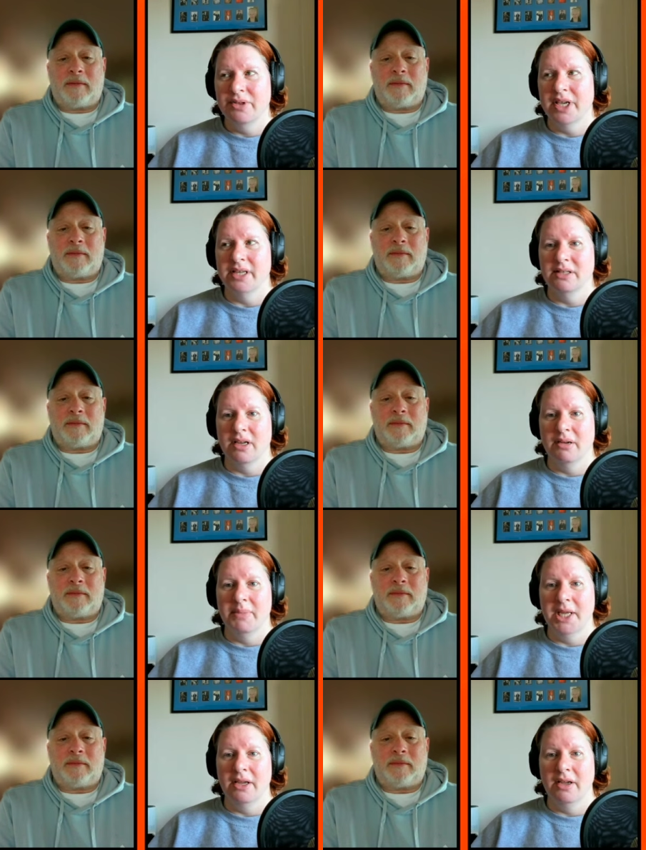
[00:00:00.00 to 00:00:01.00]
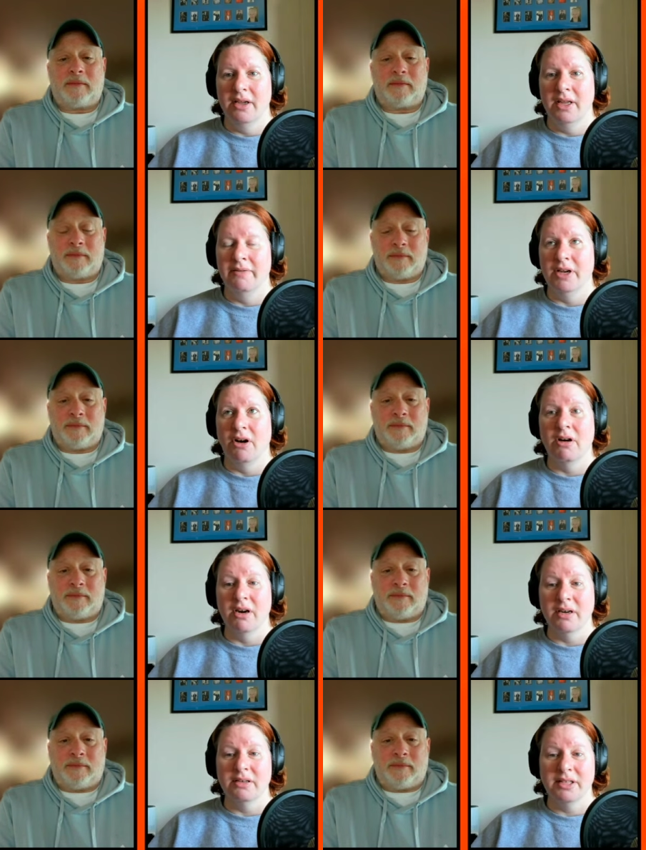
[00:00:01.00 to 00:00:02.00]
Speaker 1: think it's going to be even
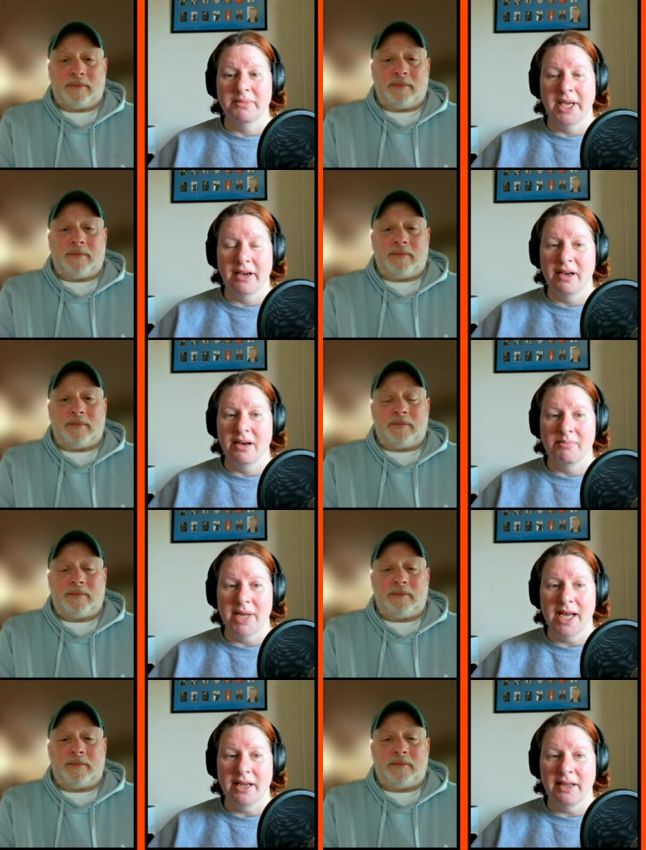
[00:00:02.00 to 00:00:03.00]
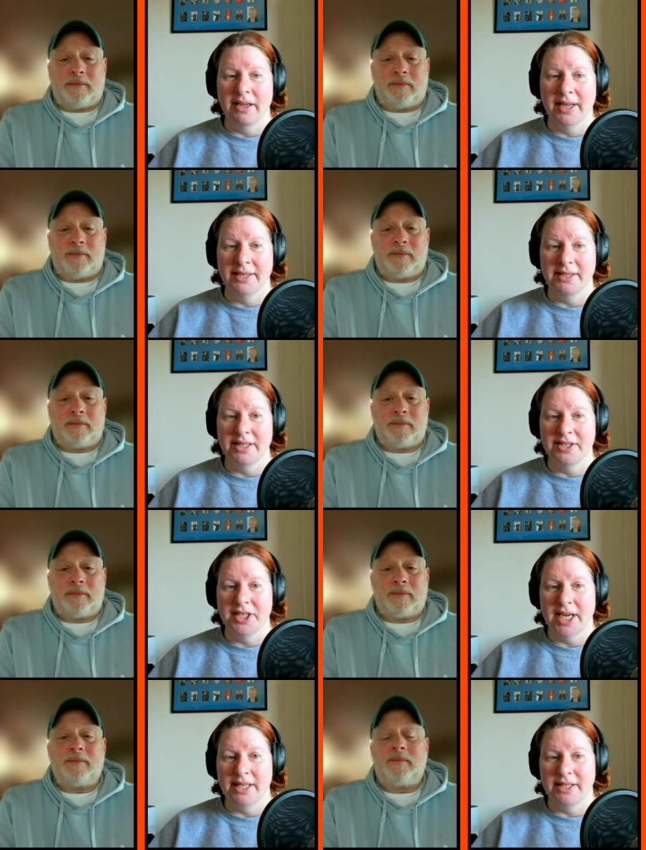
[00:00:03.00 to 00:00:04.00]
harder to make a comeback against the
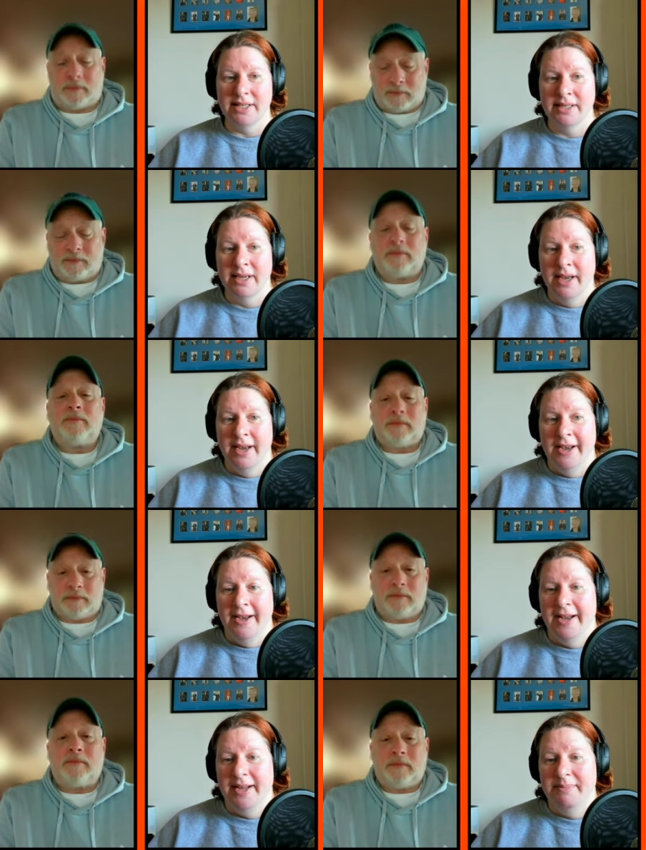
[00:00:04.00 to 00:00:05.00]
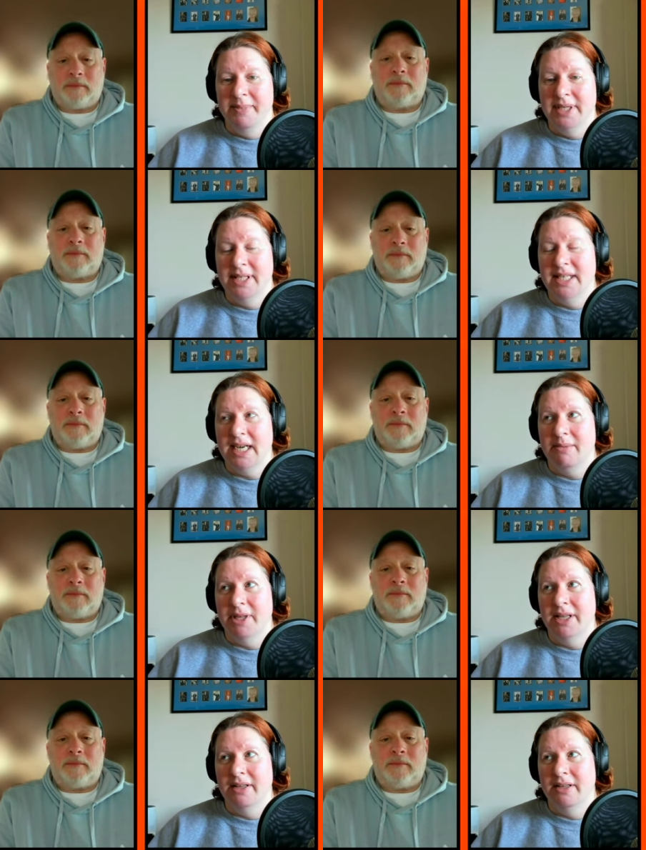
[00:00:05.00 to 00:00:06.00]
Jets um, this time. I
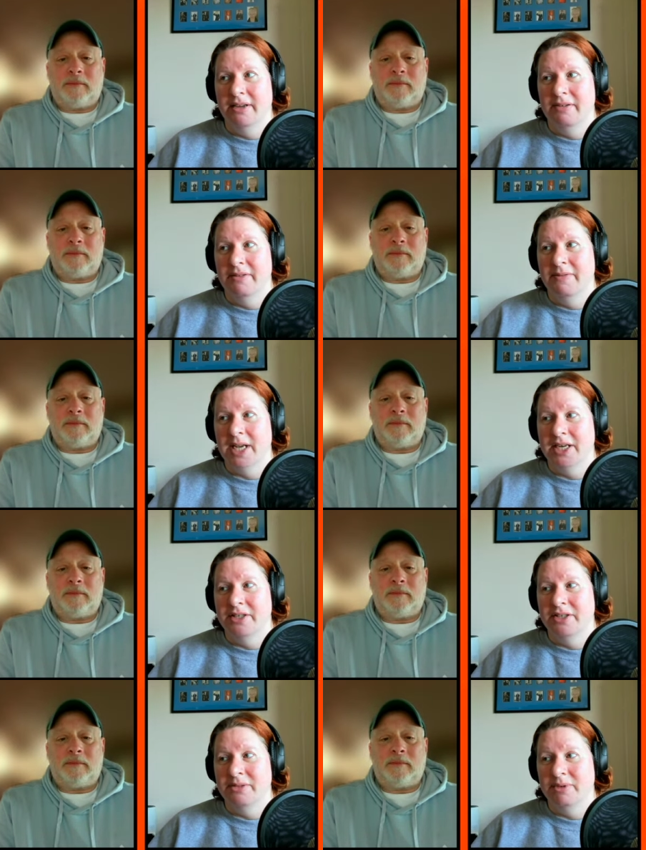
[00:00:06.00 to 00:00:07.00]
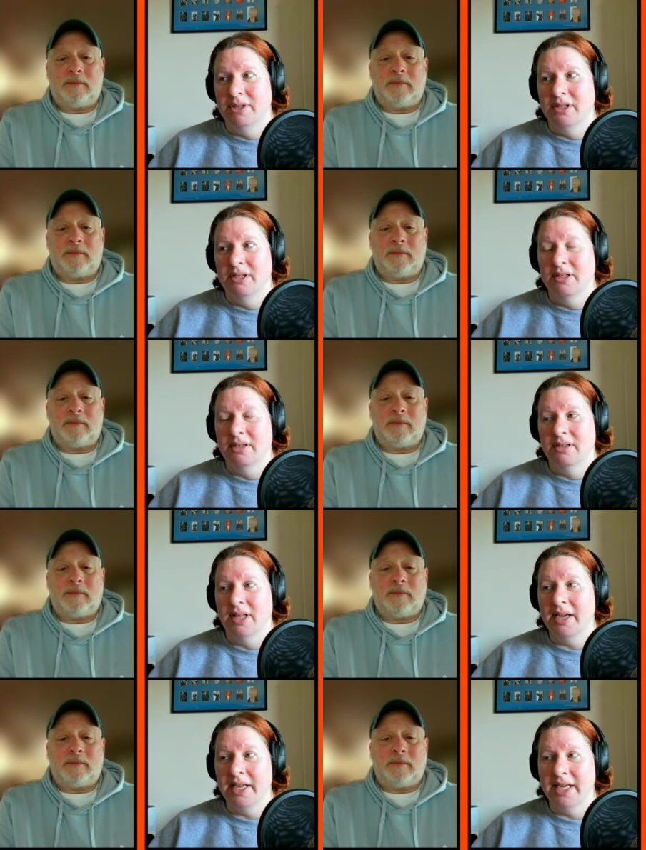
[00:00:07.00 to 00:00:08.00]
think you know the Flyers were
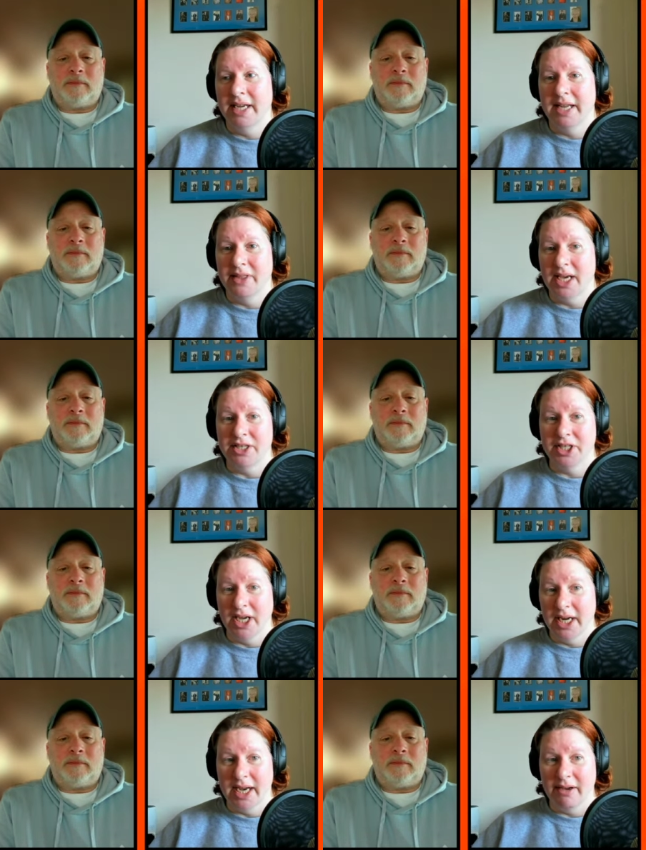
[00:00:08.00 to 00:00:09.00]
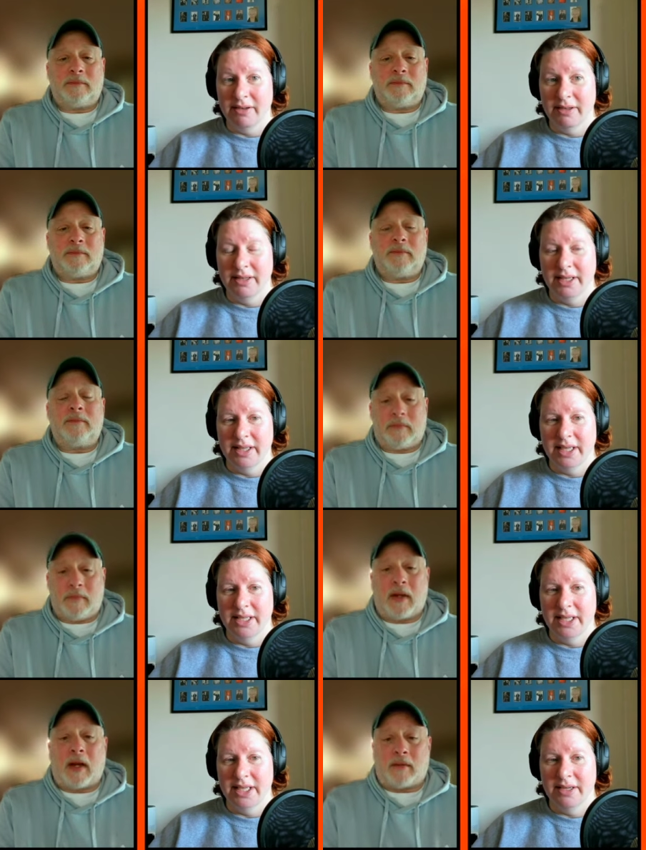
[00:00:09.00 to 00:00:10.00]
lucky to get that shutout that they
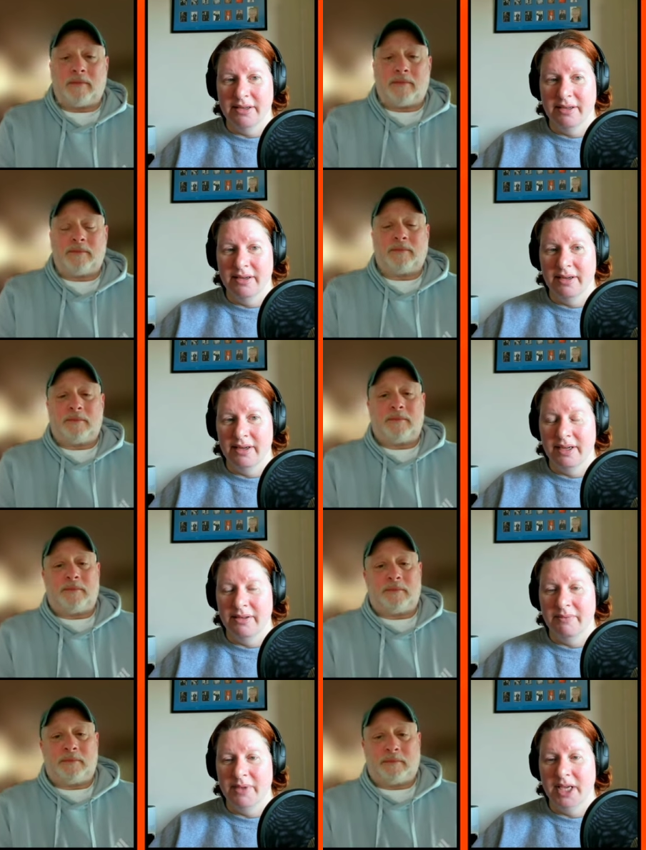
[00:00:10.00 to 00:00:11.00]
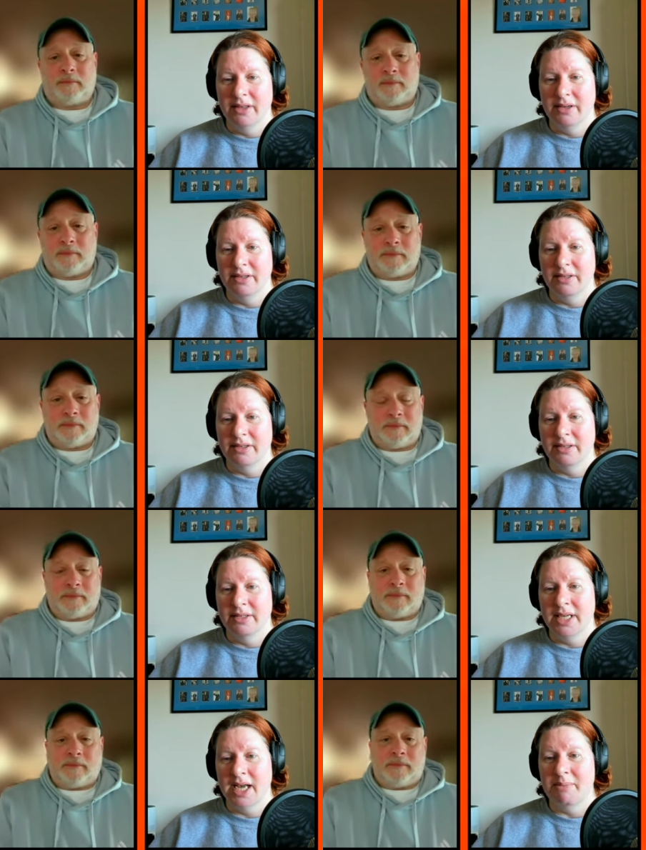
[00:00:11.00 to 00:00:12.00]
did. Yeah. Uh, the other
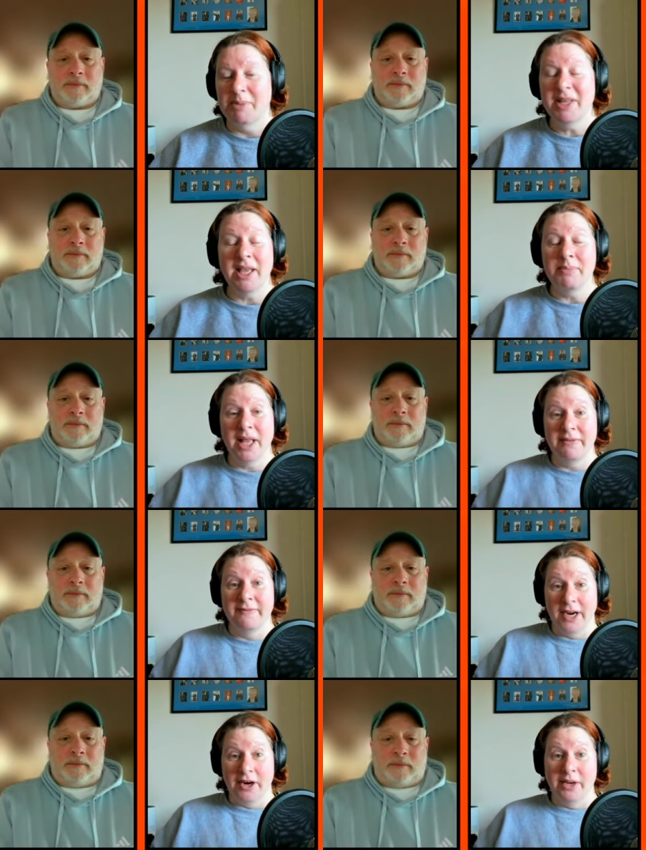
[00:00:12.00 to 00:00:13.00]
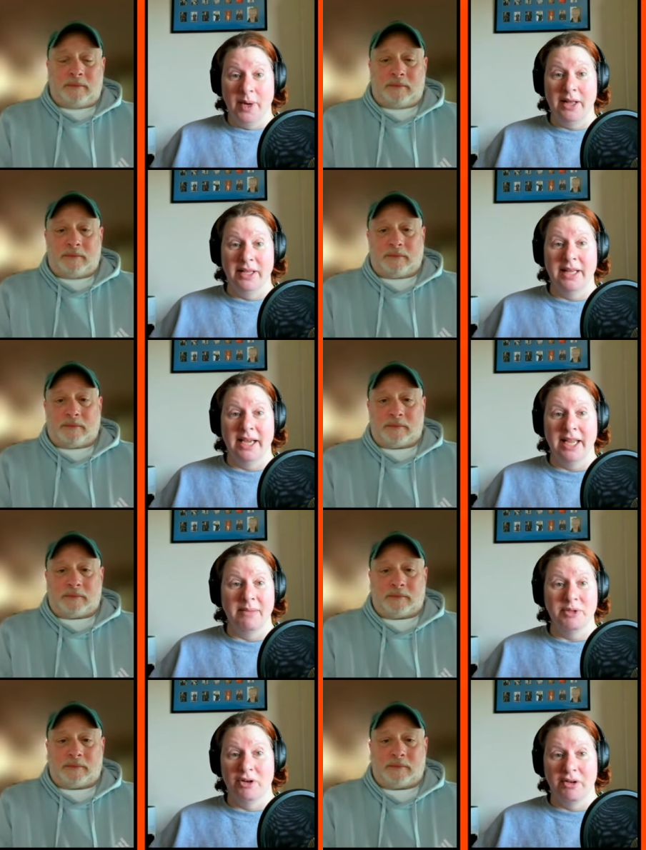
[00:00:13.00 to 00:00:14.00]
time. I mean, they played very well in that
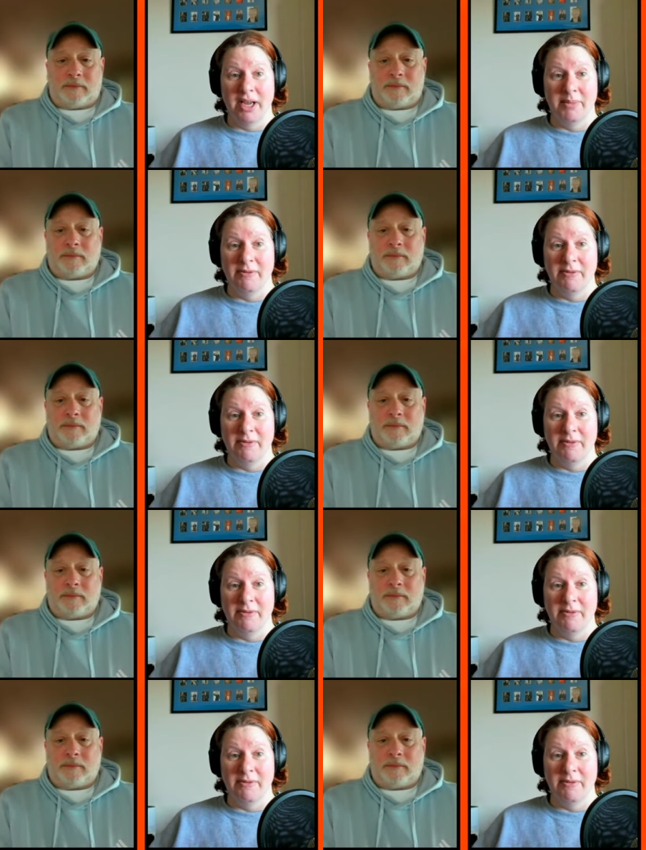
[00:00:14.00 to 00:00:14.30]
game. Don't get me